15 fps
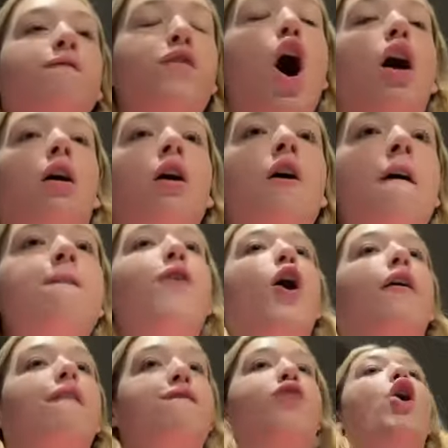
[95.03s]
fuck,
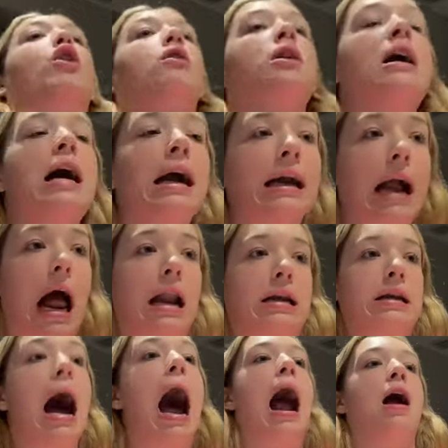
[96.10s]
fuck,
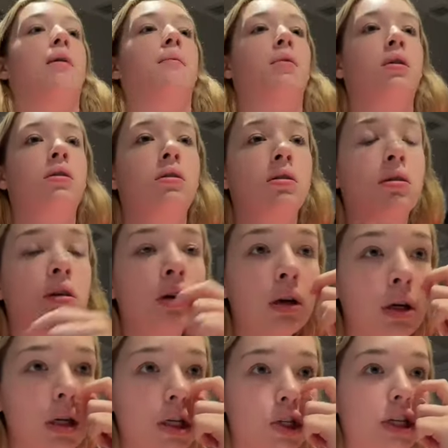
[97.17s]
fuck,
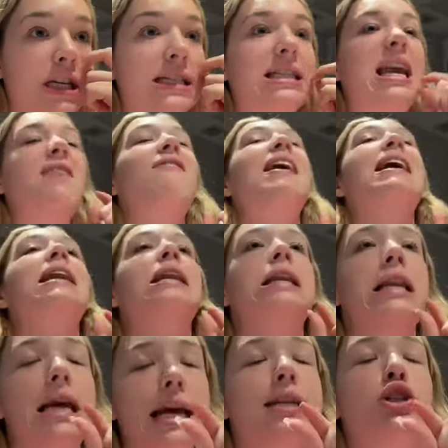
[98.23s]
go, She's giving
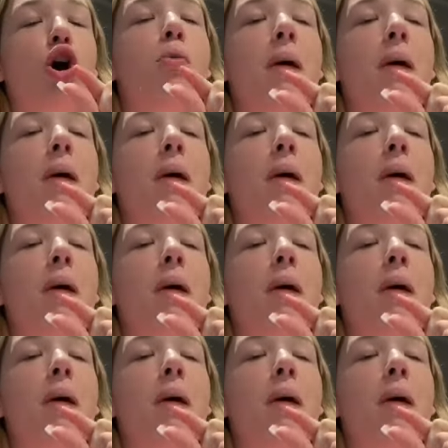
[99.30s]
little